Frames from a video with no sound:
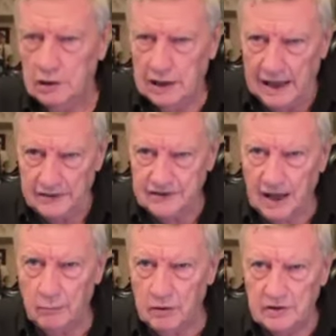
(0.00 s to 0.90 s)
The last
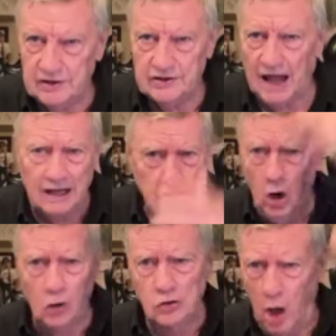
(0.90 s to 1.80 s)
time when he says, "I
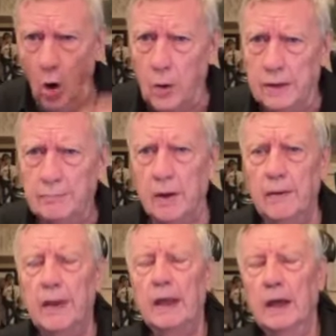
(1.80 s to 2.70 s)
don't know him,"